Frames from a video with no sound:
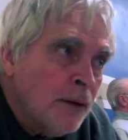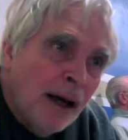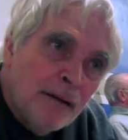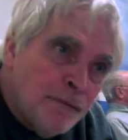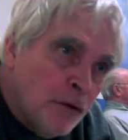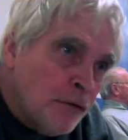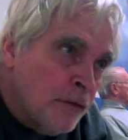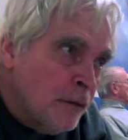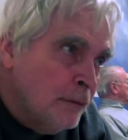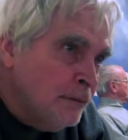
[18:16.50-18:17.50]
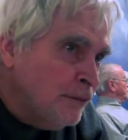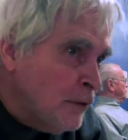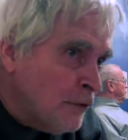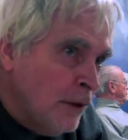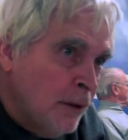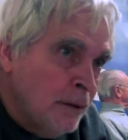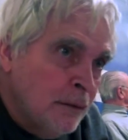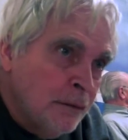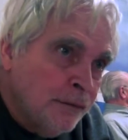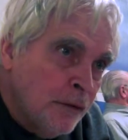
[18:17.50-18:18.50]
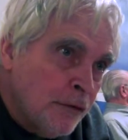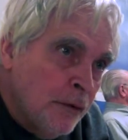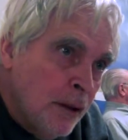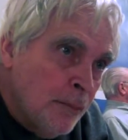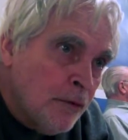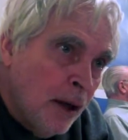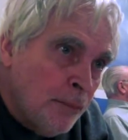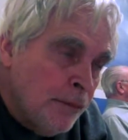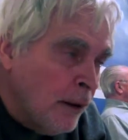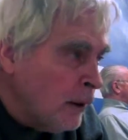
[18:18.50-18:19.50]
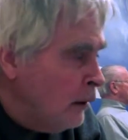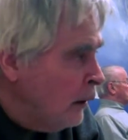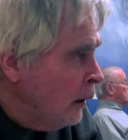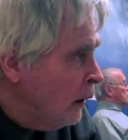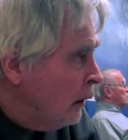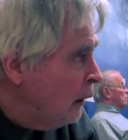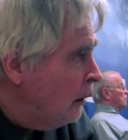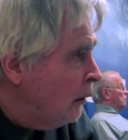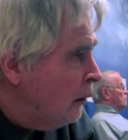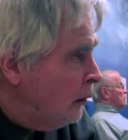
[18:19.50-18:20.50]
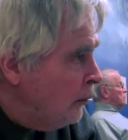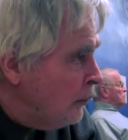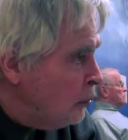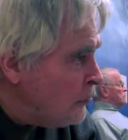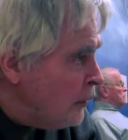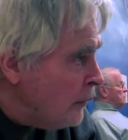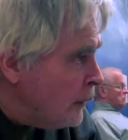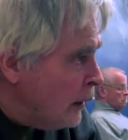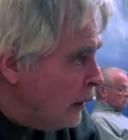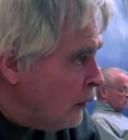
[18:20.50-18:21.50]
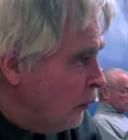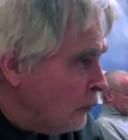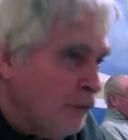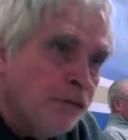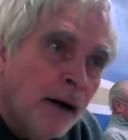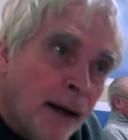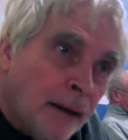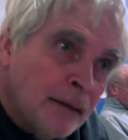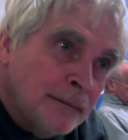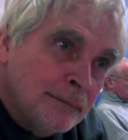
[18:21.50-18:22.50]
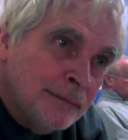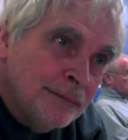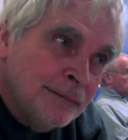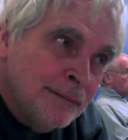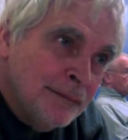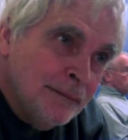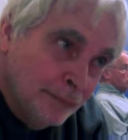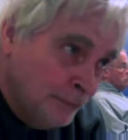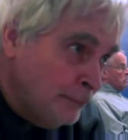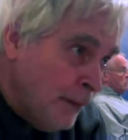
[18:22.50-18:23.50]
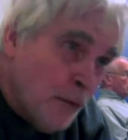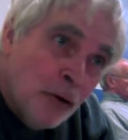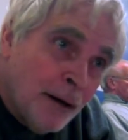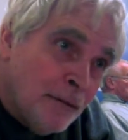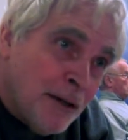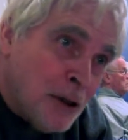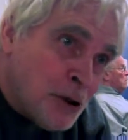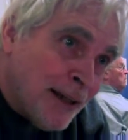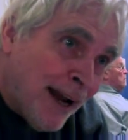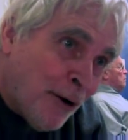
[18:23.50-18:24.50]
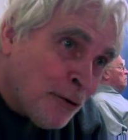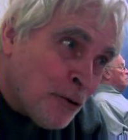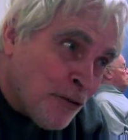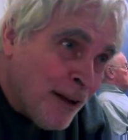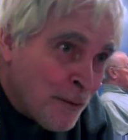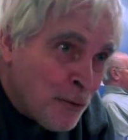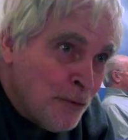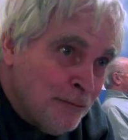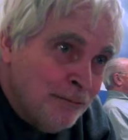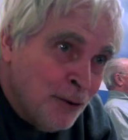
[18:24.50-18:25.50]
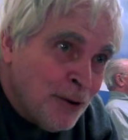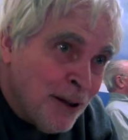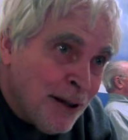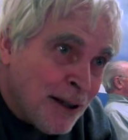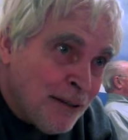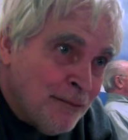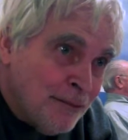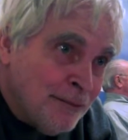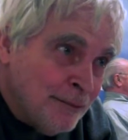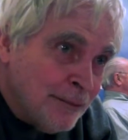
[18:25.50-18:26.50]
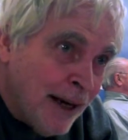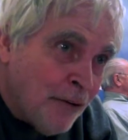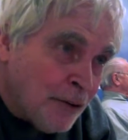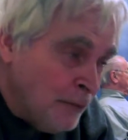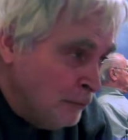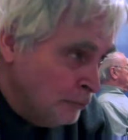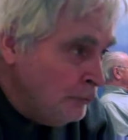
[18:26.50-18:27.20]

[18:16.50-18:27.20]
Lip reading: It's kind of first name type thing. There was another guy called Fred. And they were kind of dashing characters. They had their own little kind of character.